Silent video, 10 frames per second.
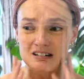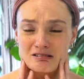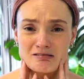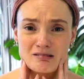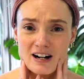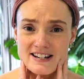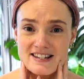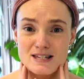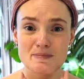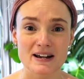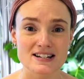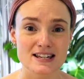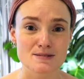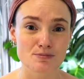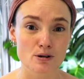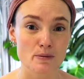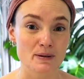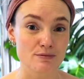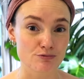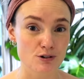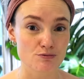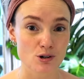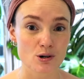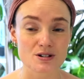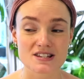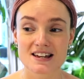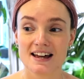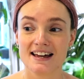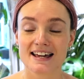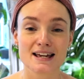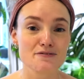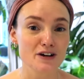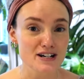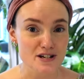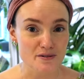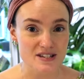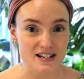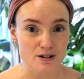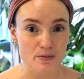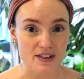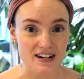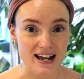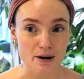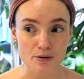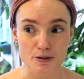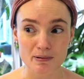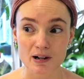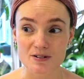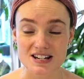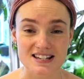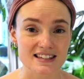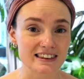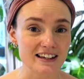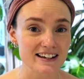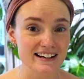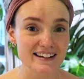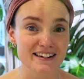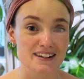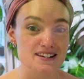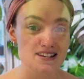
oh, I suspect there's probably root rot. If I don't deal with it now, the plant is likely going to